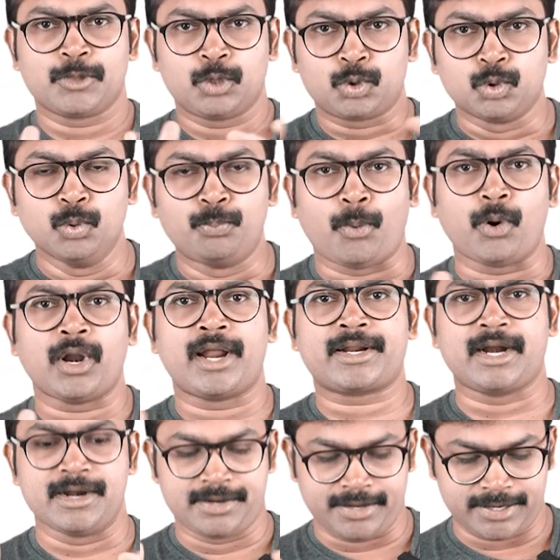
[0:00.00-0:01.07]
two polar
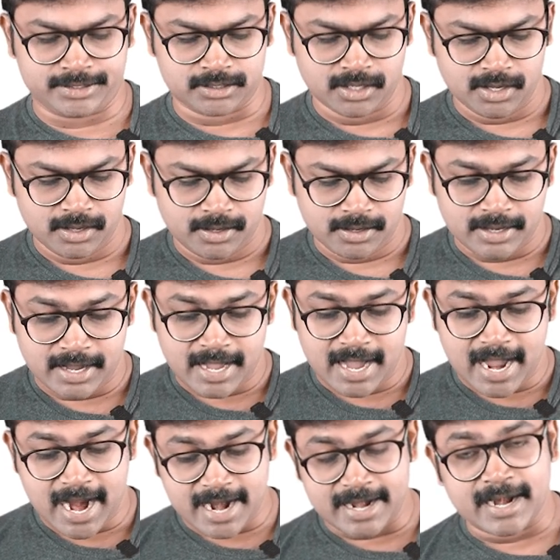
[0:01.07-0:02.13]
countries.
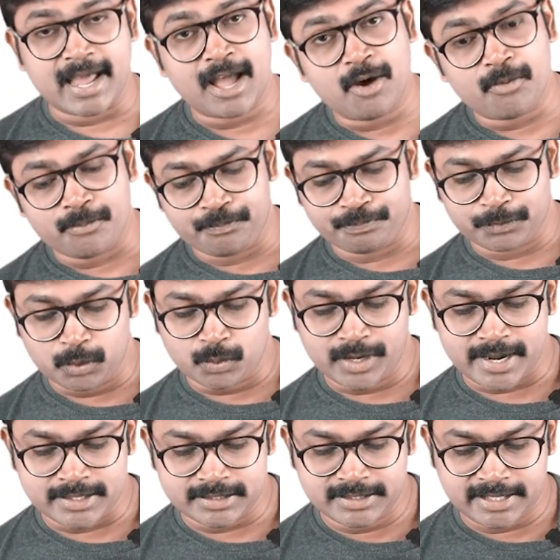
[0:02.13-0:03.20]
And now you
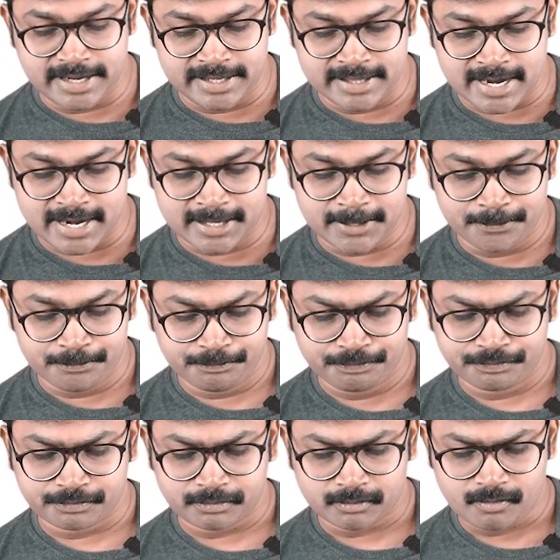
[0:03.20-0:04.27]
can see that
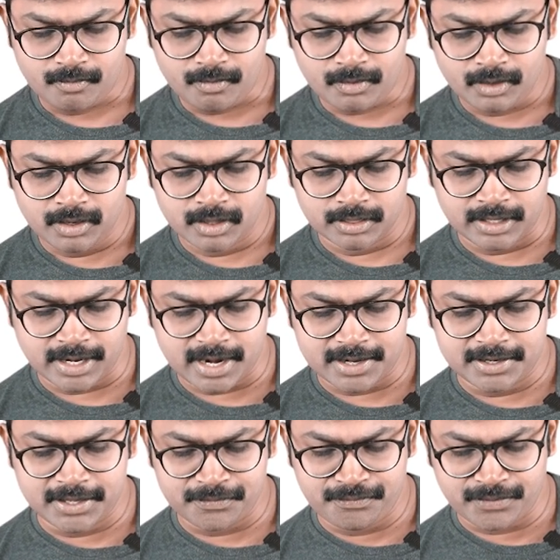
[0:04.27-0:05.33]
there are
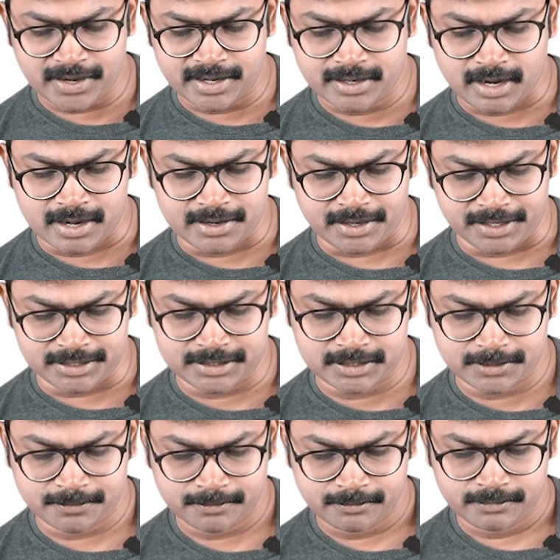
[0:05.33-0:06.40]
different
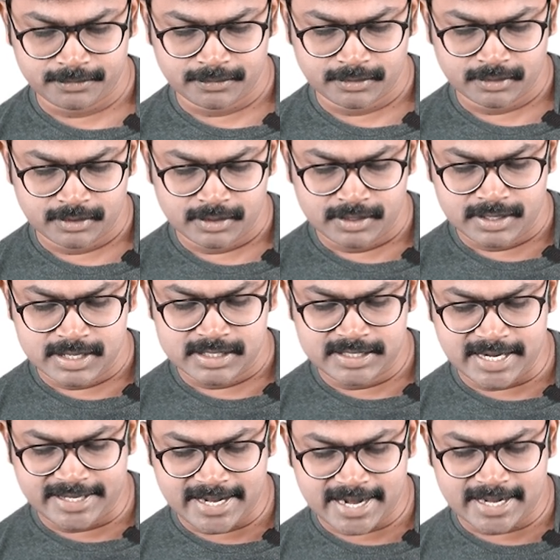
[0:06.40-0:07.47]
countries.
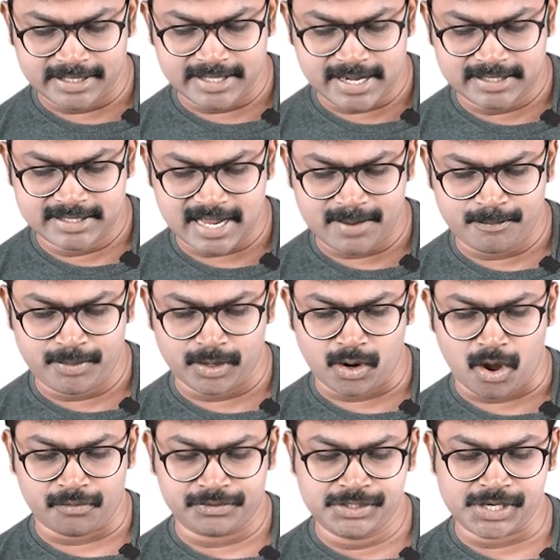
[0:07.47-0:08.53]
Say, taken the example
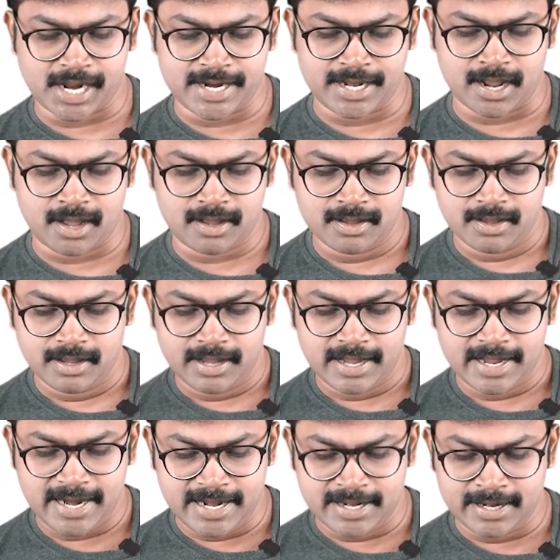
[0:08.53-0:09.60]
of China,
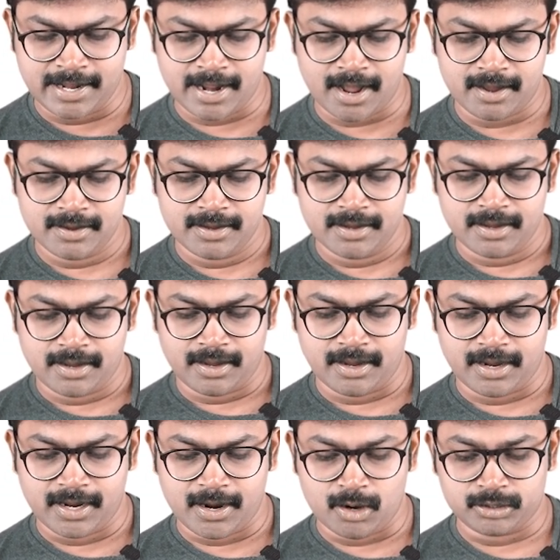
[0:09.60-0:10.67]
India,
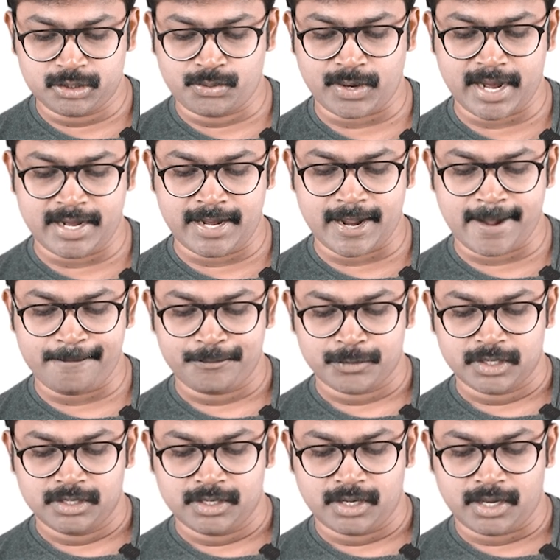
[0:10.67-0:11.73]
Australia,
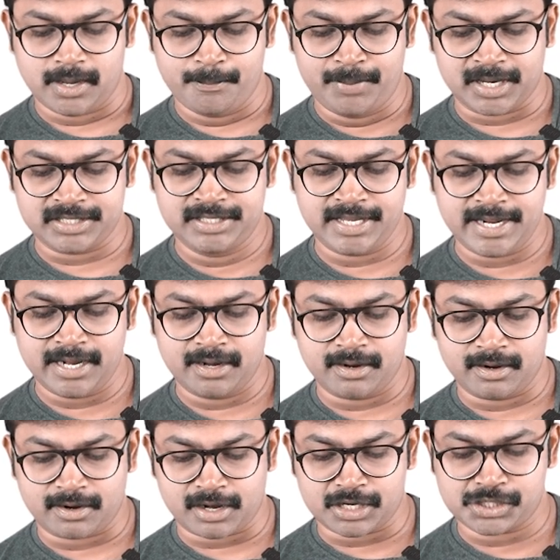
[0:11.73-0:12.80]

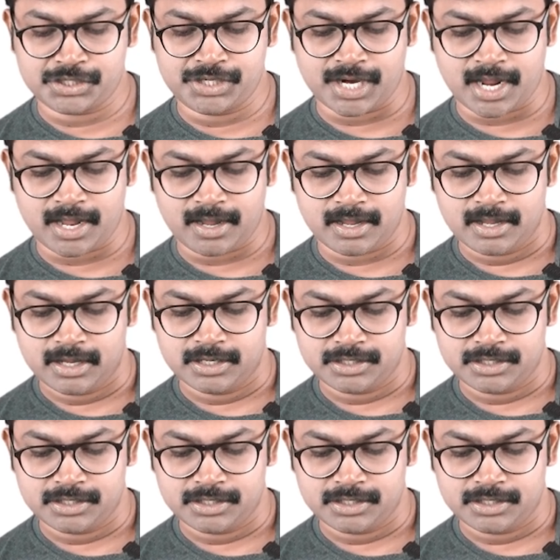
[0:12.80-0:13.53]
Brazil, Russia,